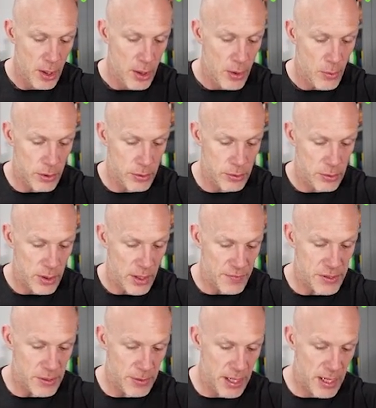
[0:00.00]
Well, if
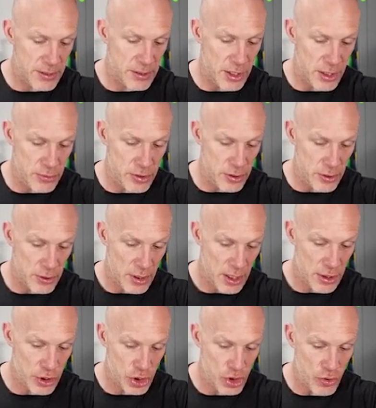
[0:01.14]
someone has to use their
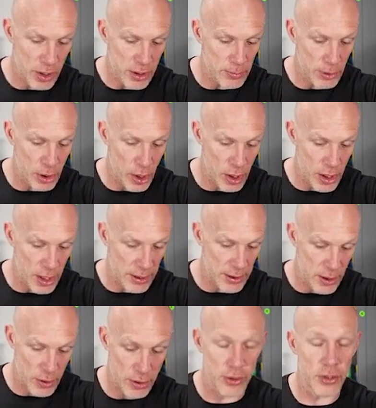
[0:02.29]
indestructible on,
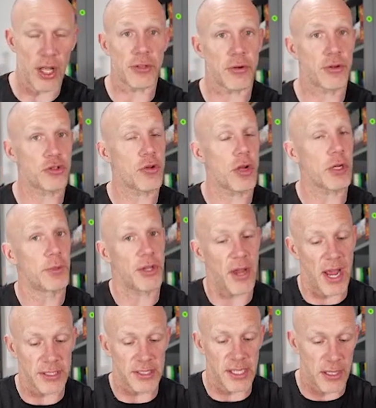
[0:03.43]
or not their indestructible to
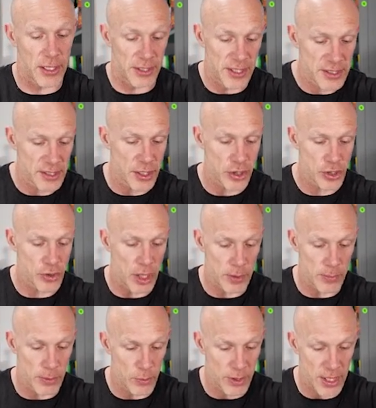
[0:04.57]
exile on this
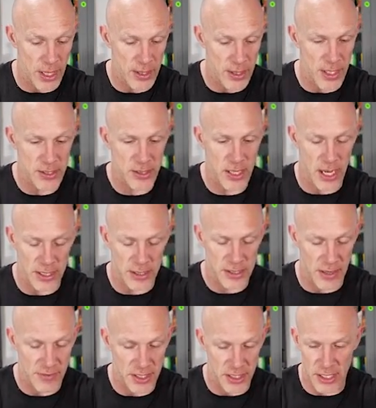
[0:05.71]
indestructible, well then this kind of
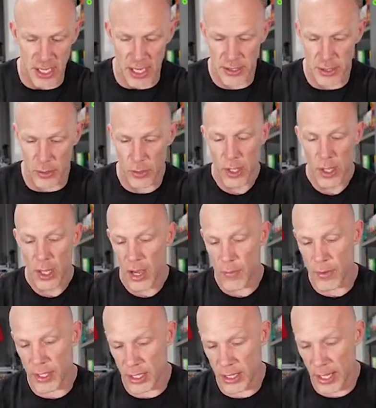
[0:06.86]
saves this guy. So I
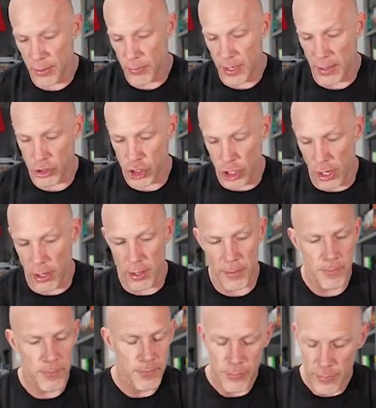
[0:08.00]
really like Redemption Arc.
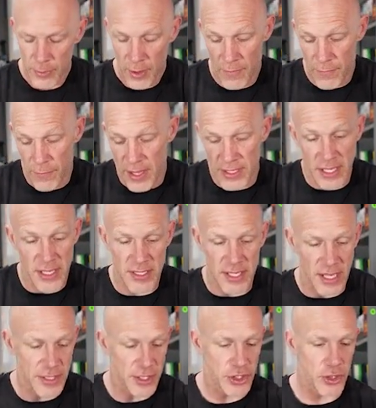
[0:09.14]
And for 18
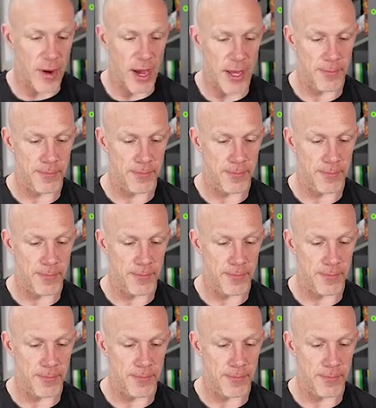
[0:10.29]
cents, it's great.